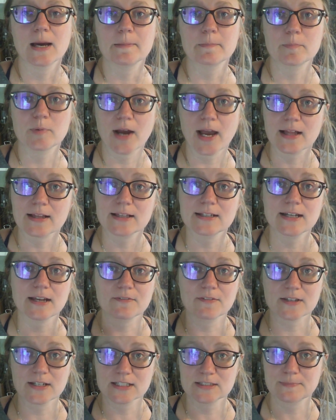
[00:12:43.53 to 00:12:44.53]
Broccoli
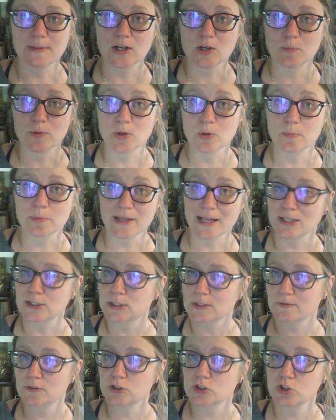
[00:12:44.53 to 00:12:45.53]
definitely does better when you blanch
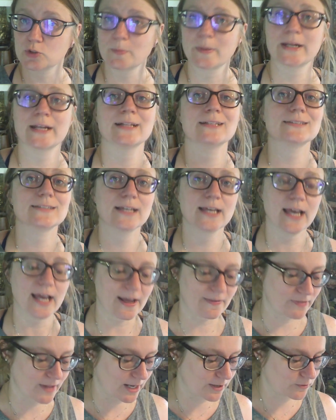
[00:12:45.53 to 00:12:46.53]
it for 2 minutes
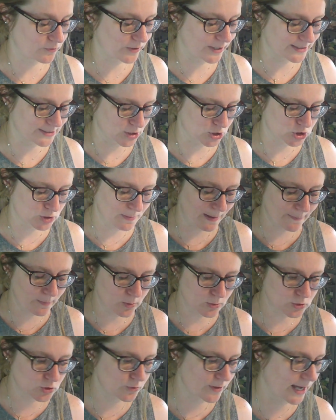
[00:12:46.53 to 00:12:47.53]
and then freeze it. So maybe
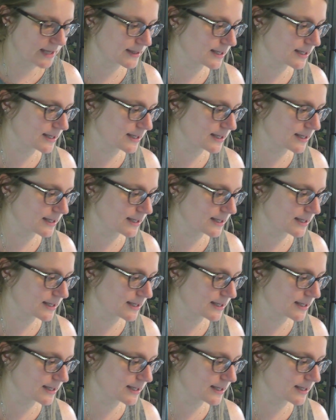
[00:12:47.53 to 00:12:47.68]
we'll do that.